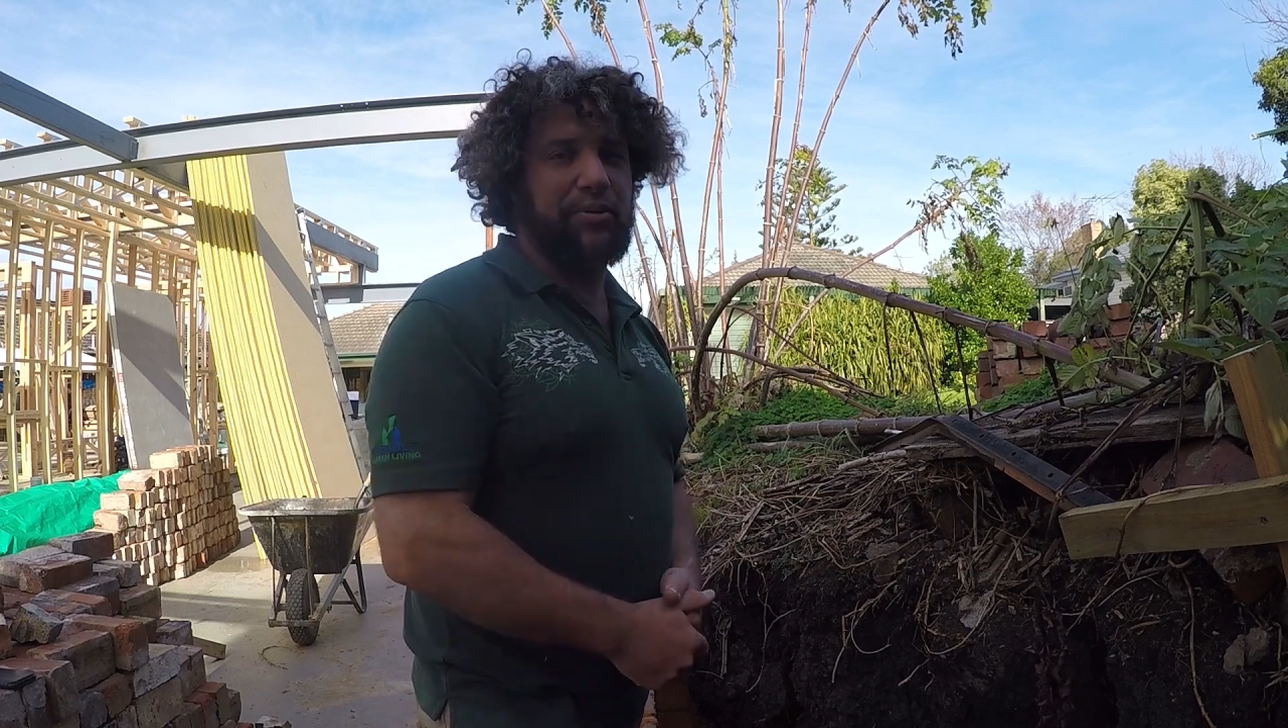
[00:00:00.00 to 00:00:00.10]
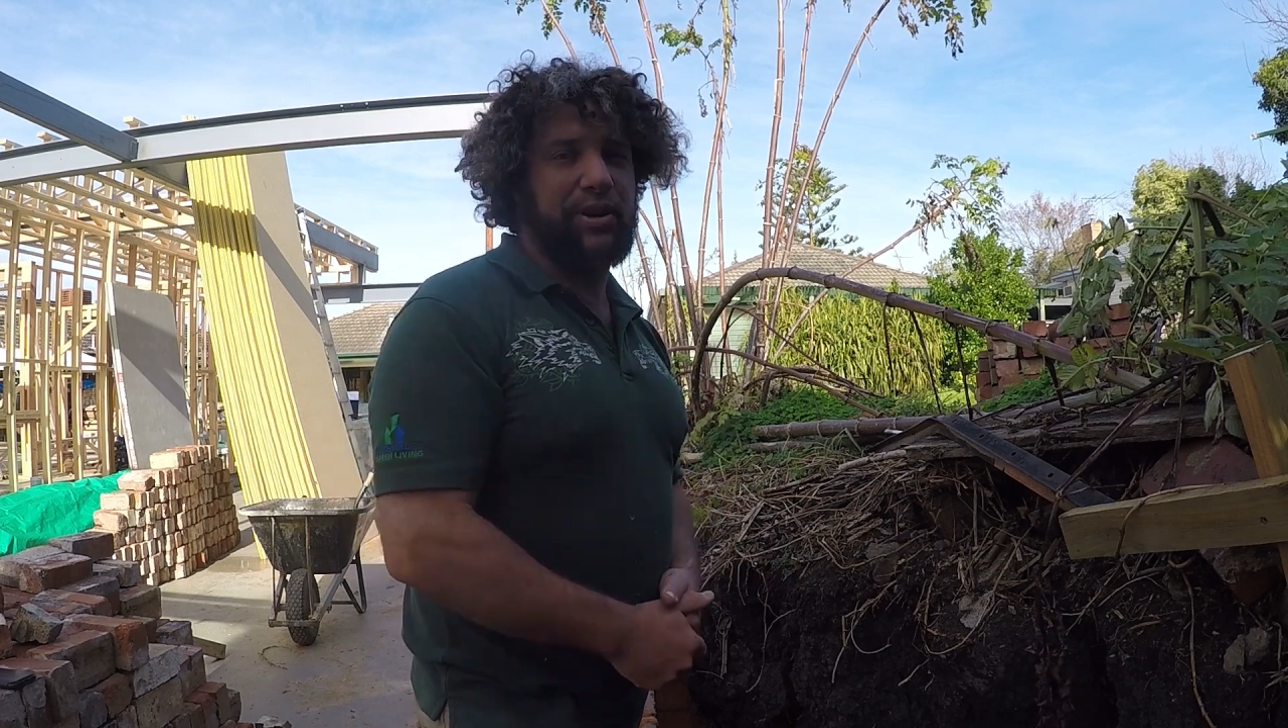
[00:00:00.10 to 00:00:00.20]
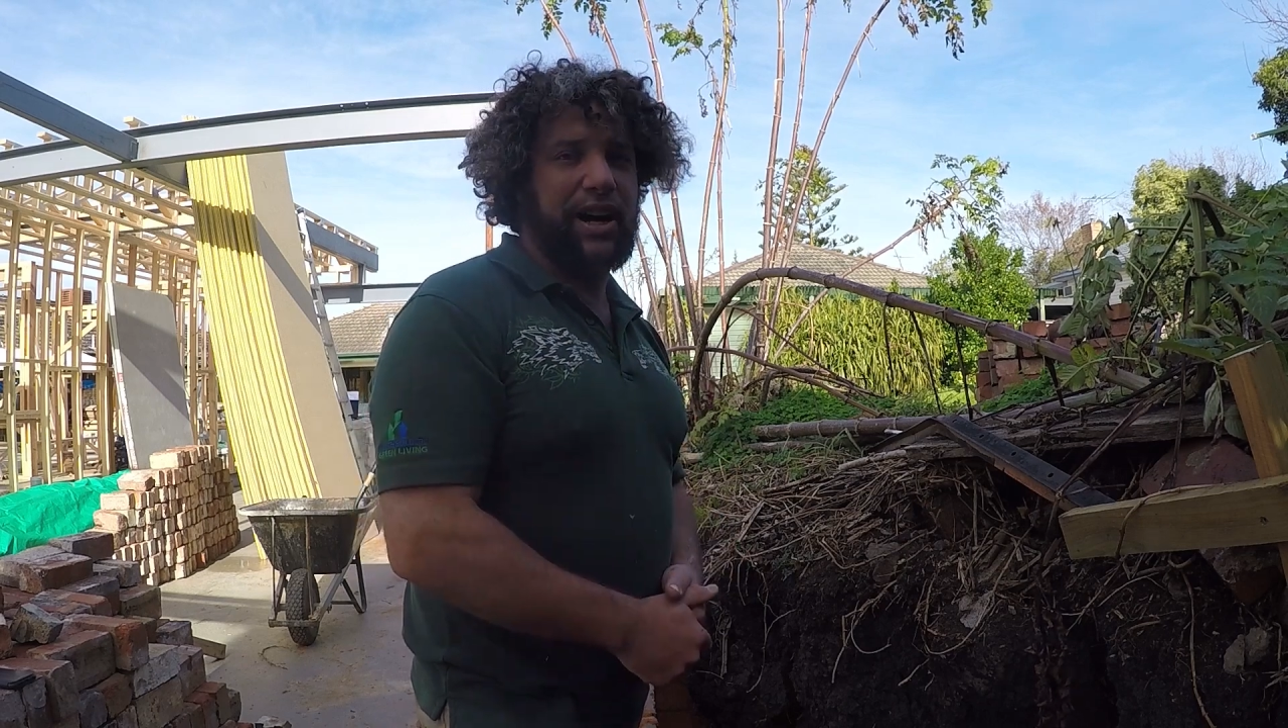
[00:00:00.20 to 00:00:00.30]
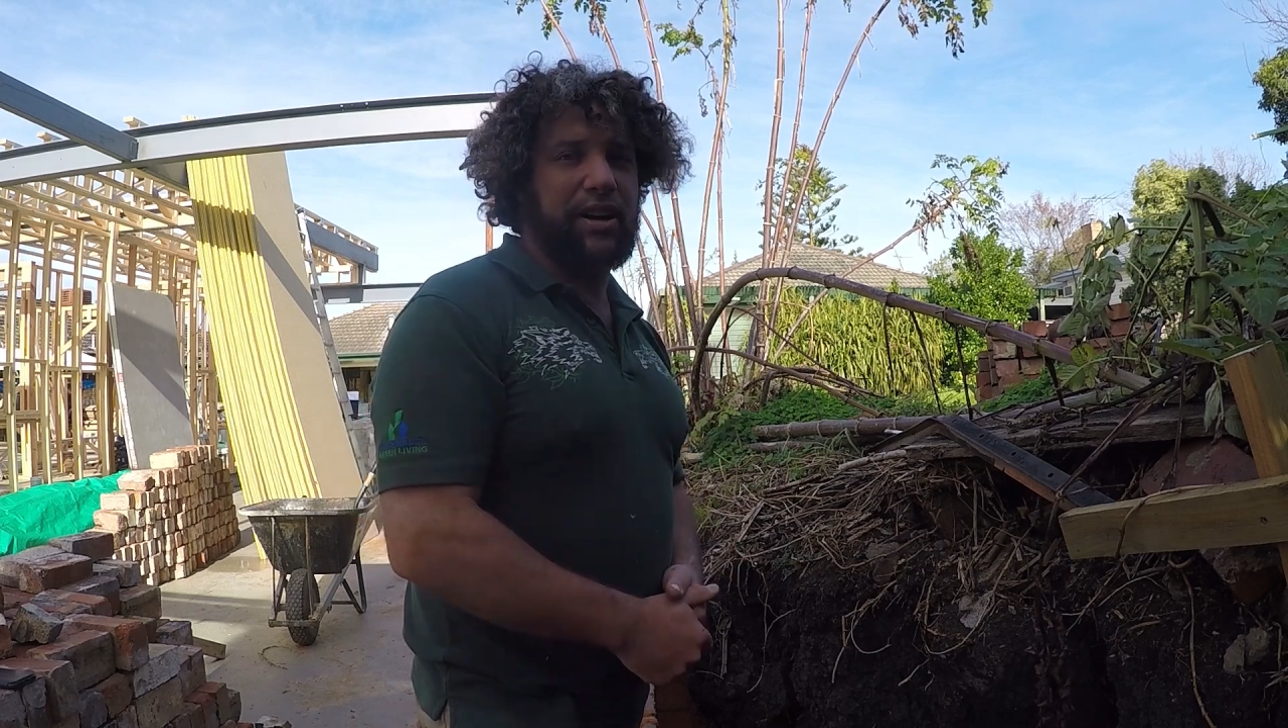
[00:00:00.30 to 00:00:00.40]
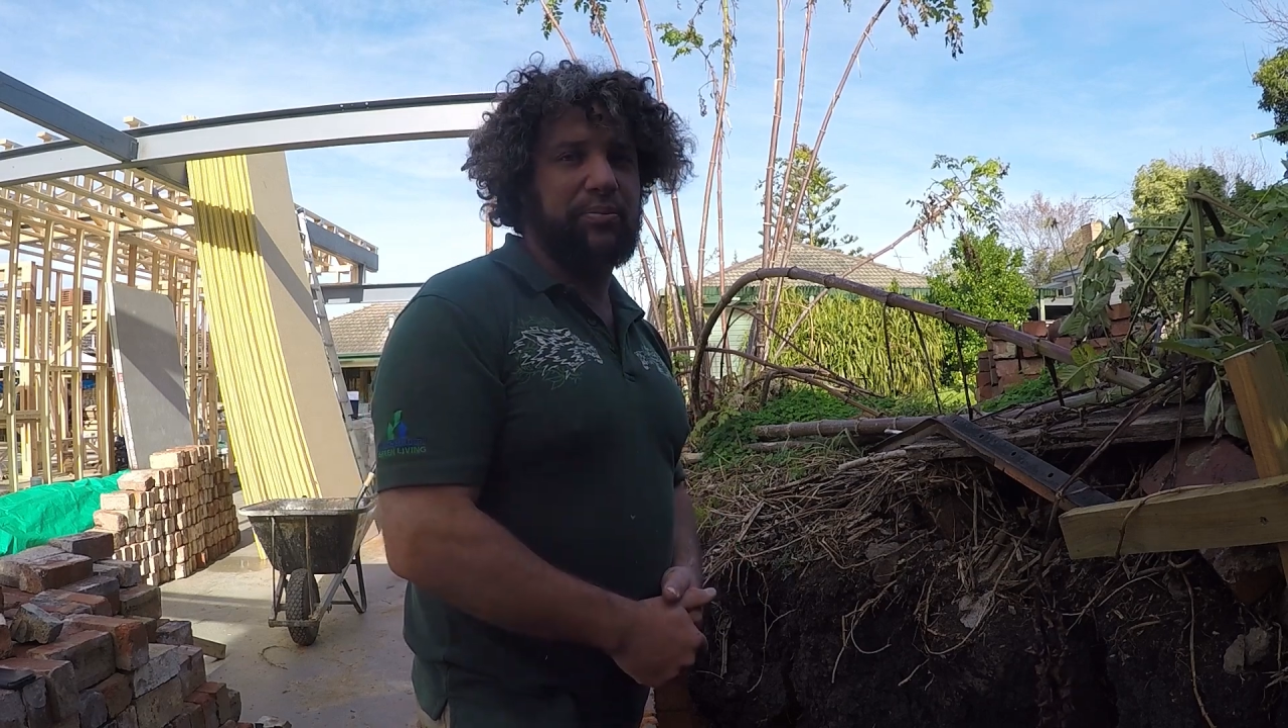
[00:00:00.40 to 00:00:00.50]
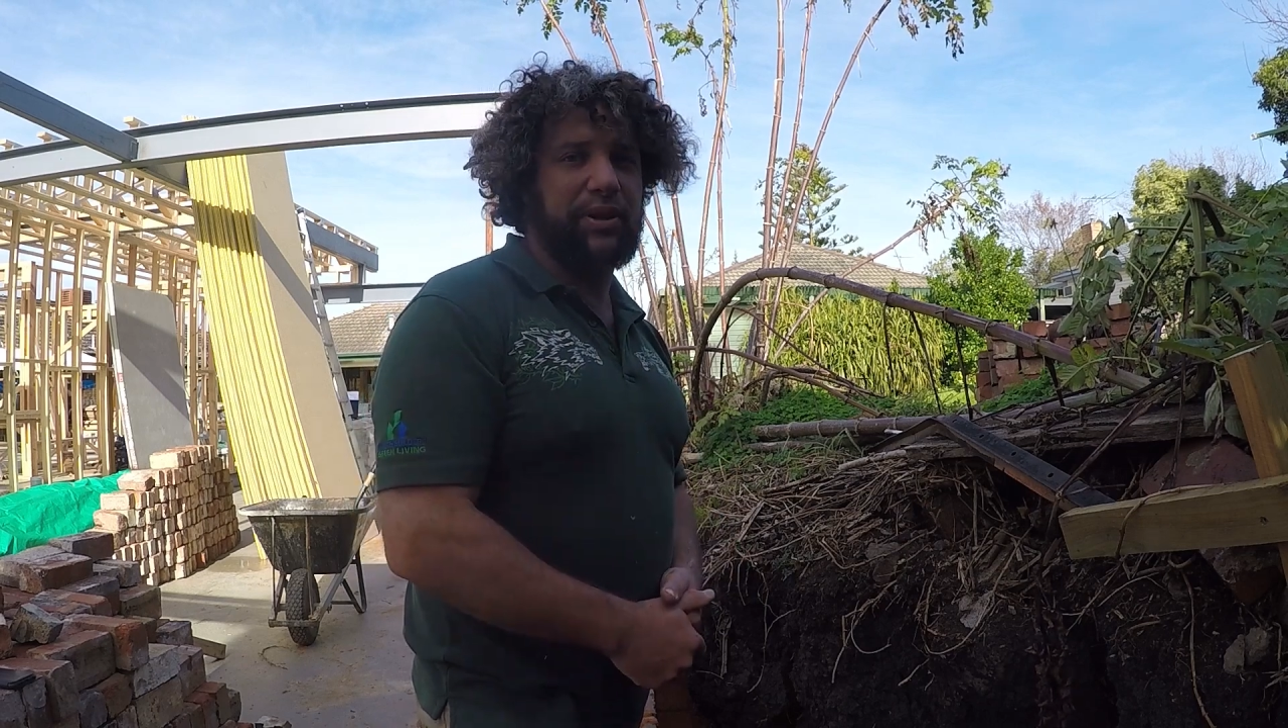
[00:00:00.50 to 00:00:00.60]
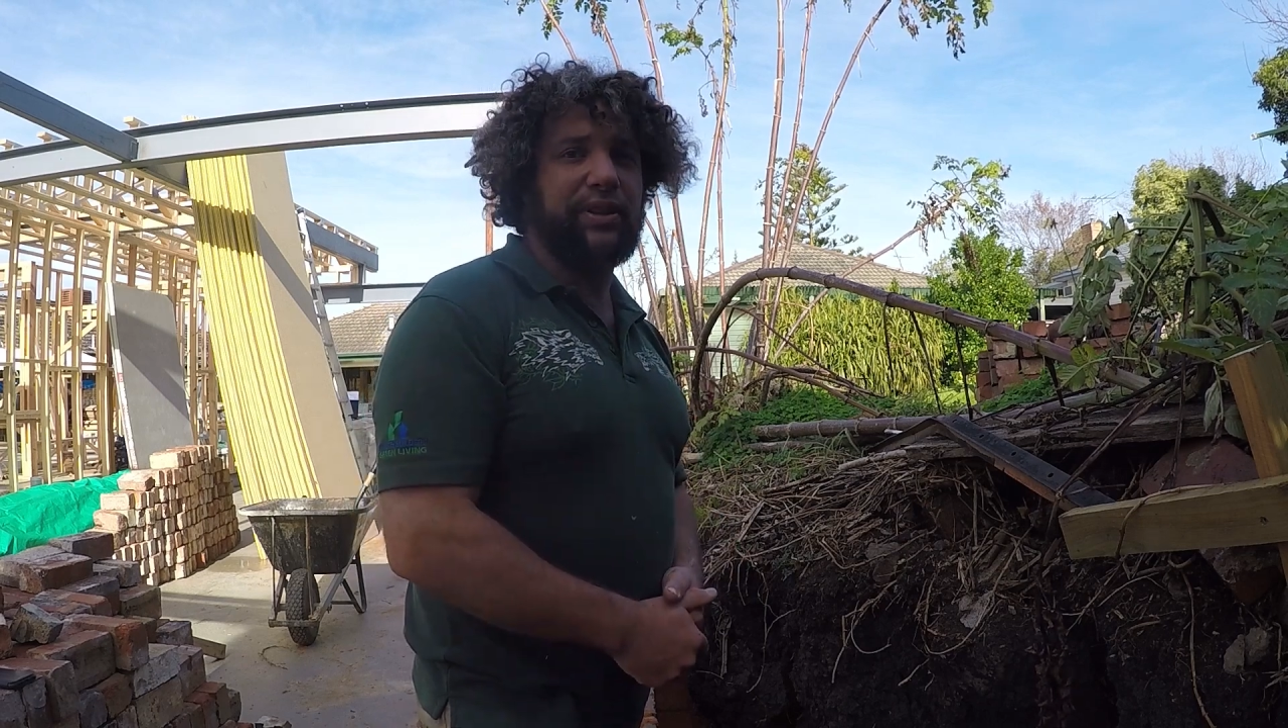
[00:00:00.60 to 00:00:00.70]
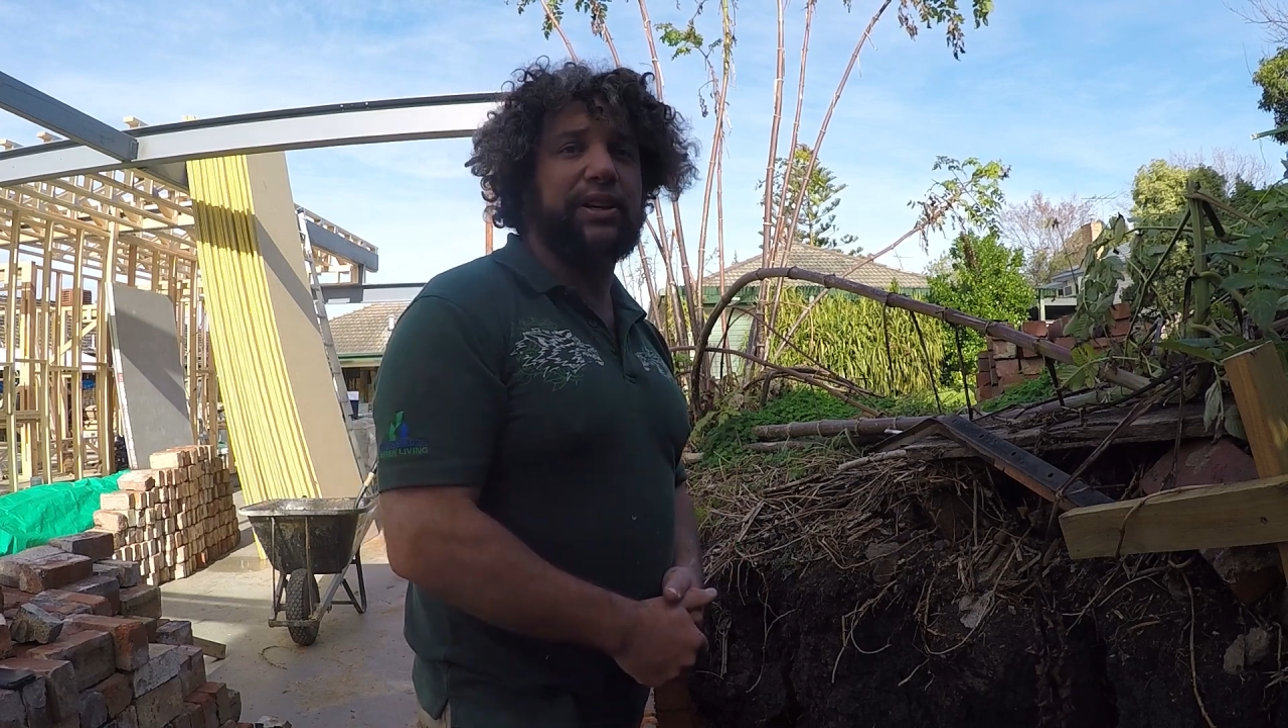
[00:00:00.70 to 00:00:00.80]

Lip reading: banana peel,